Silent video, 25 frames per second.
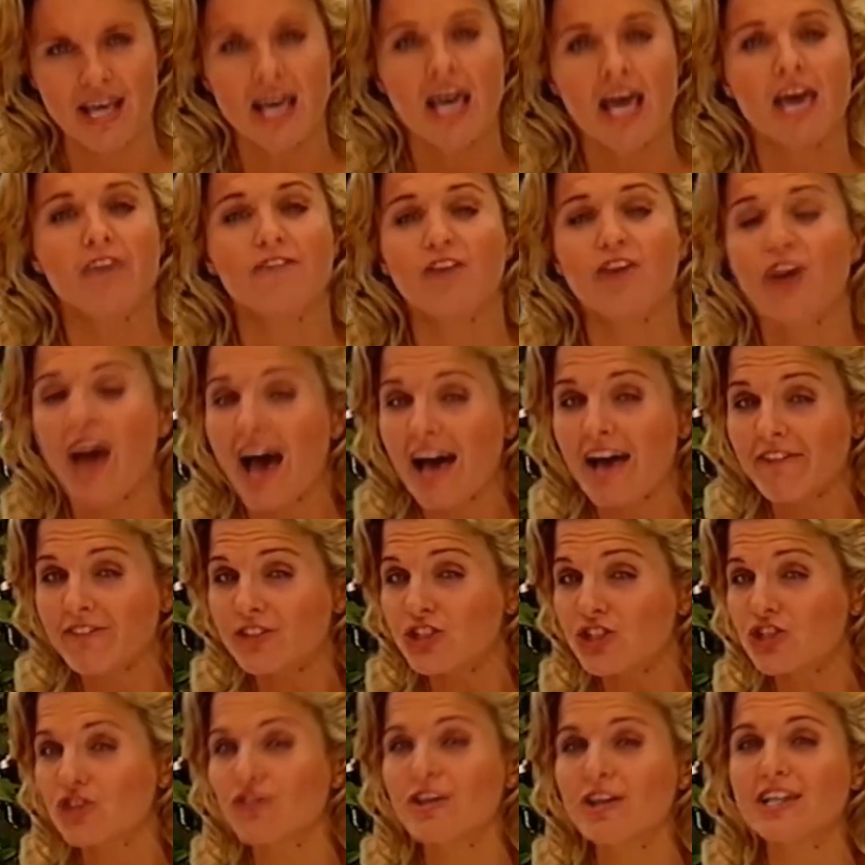If you
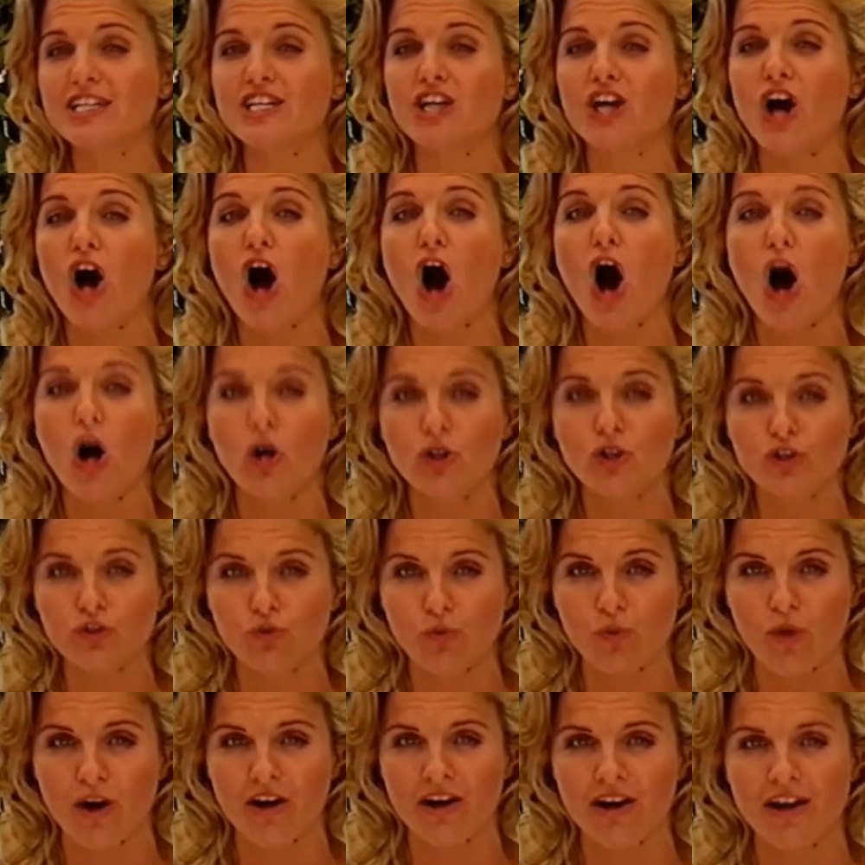haven't already got hold of
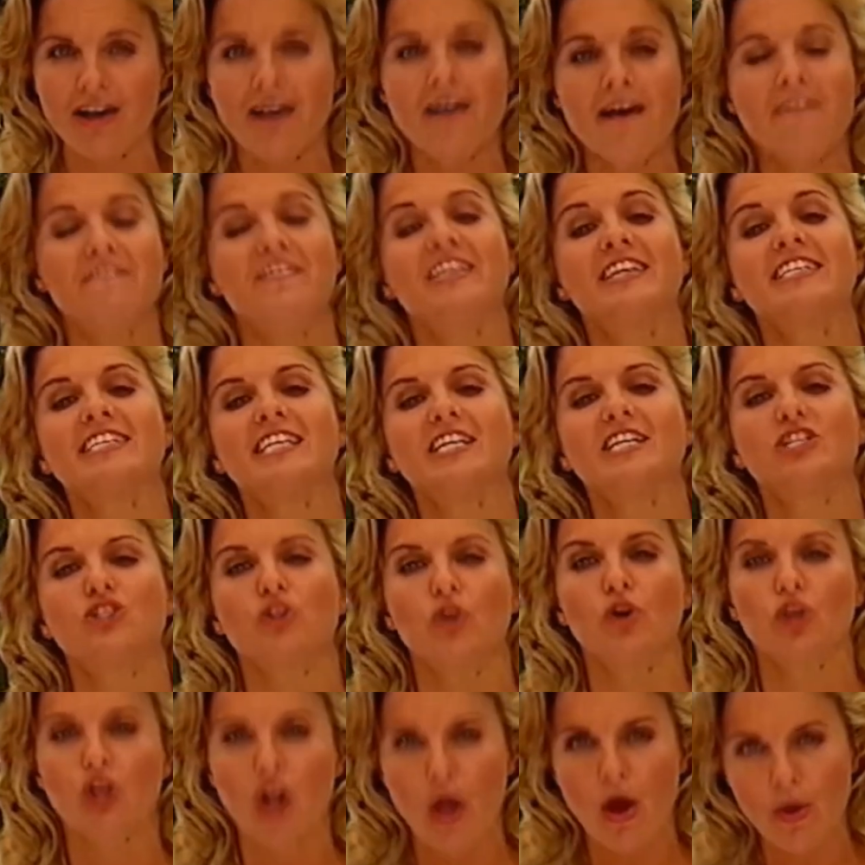one, visit
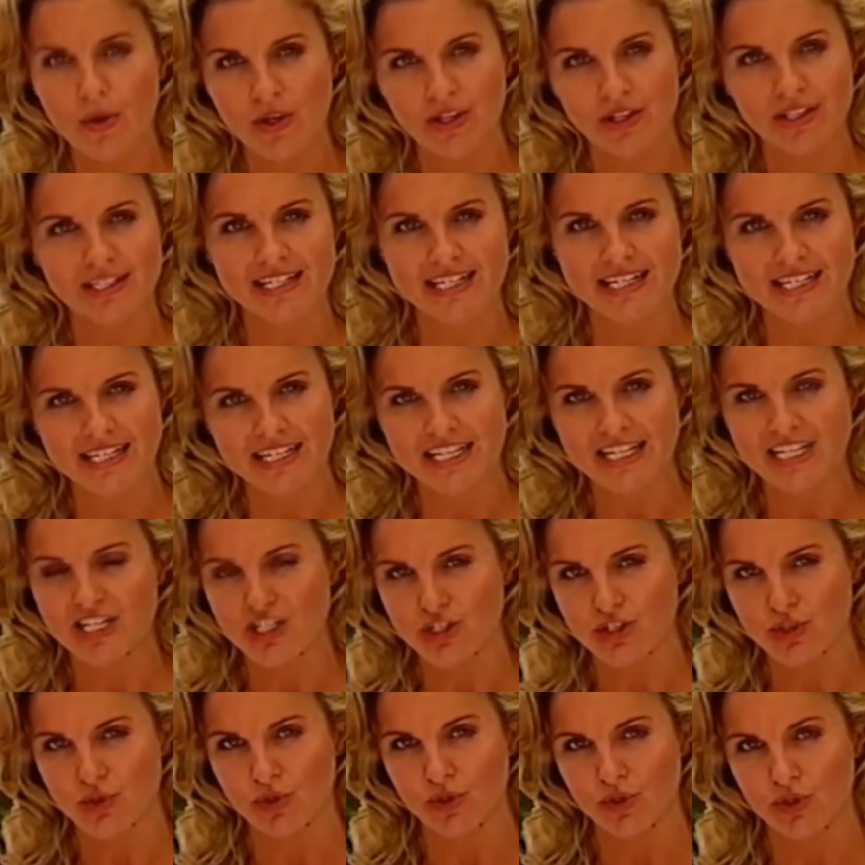your local Disney
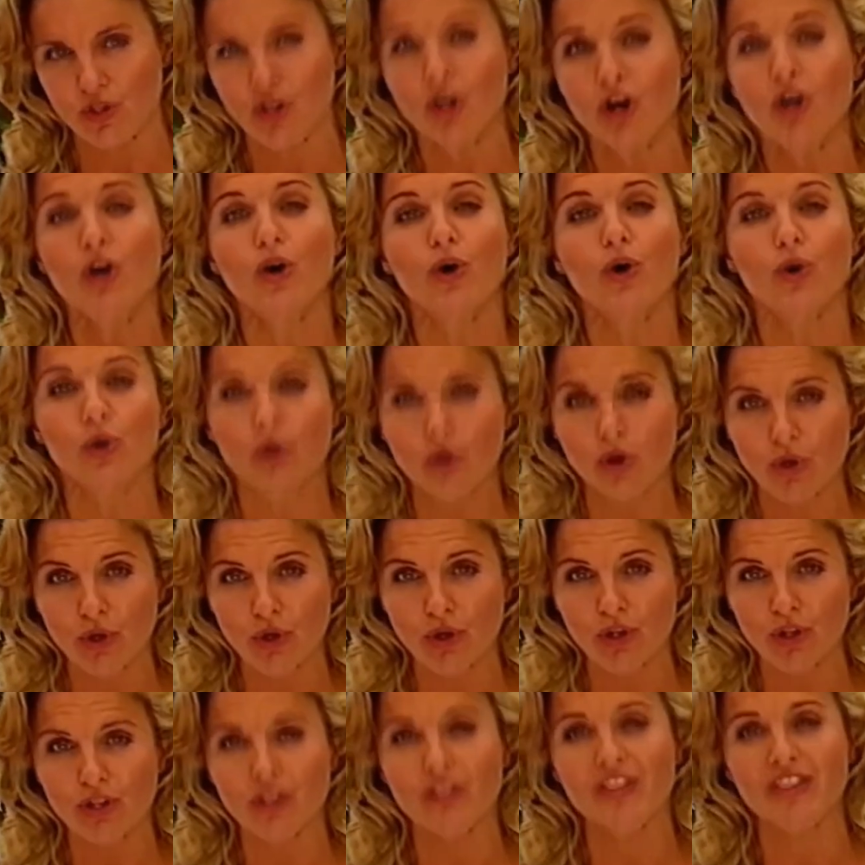store or
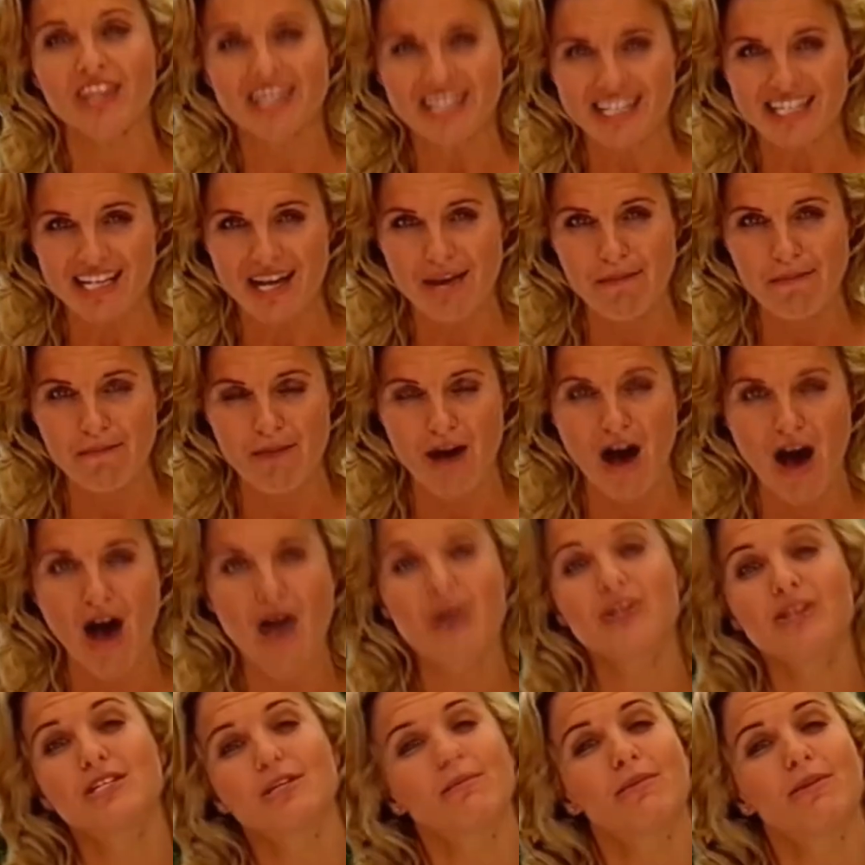call this number
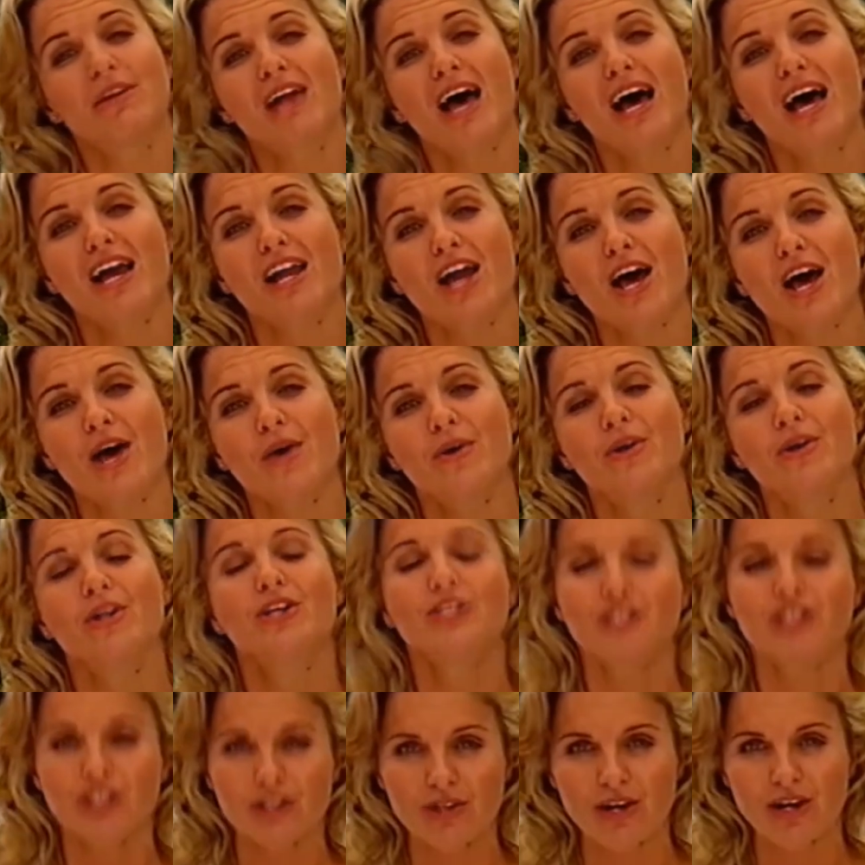0990
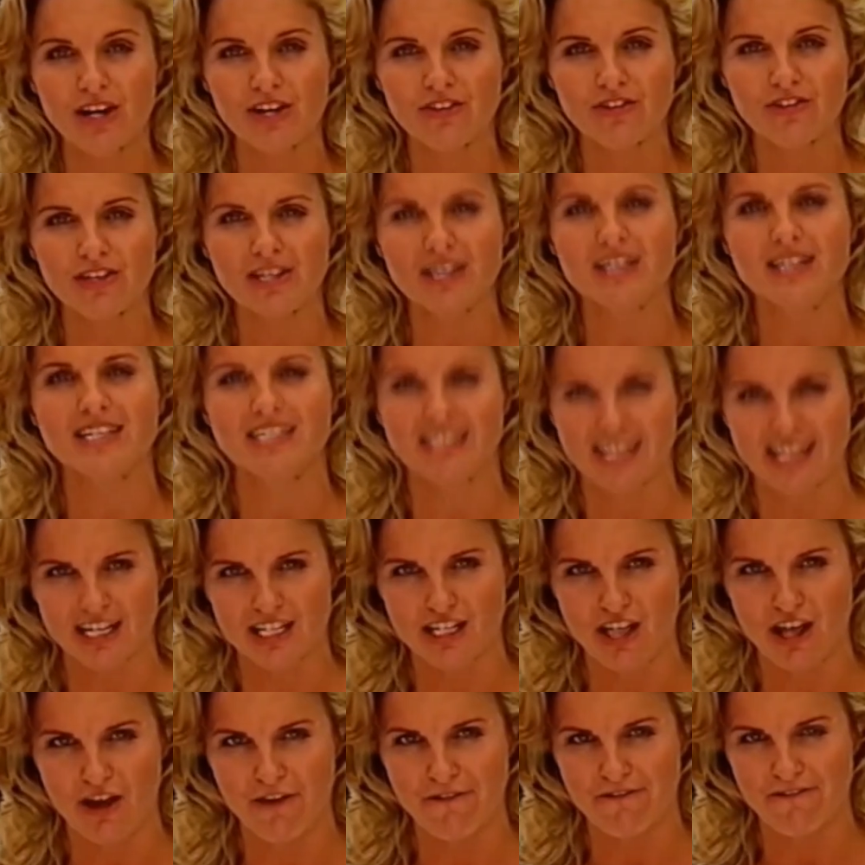200
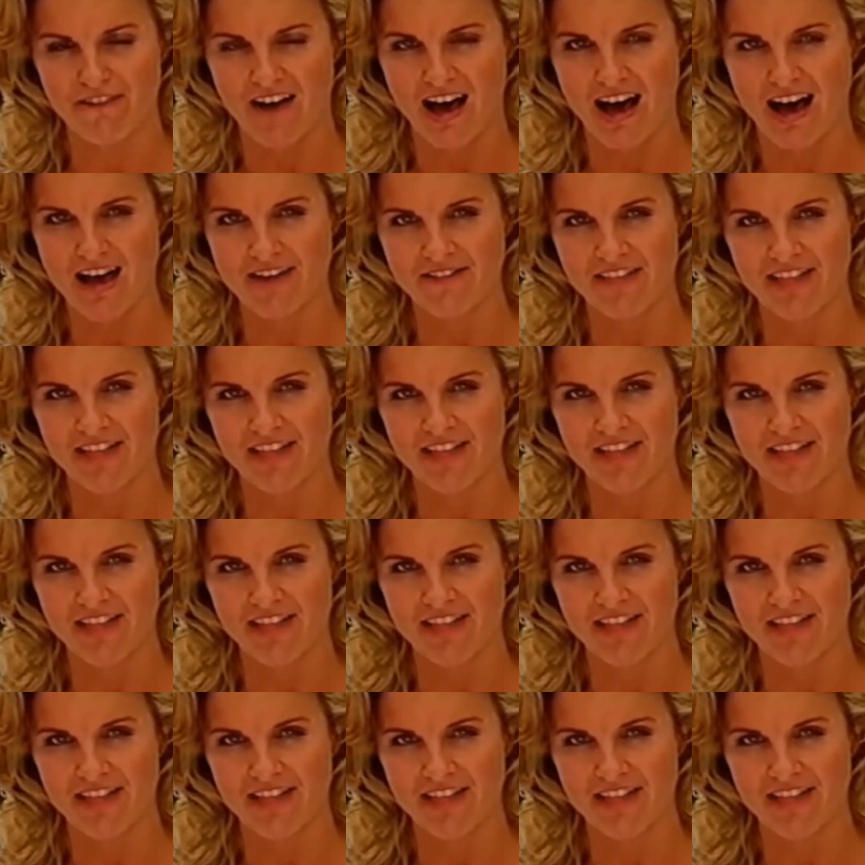605.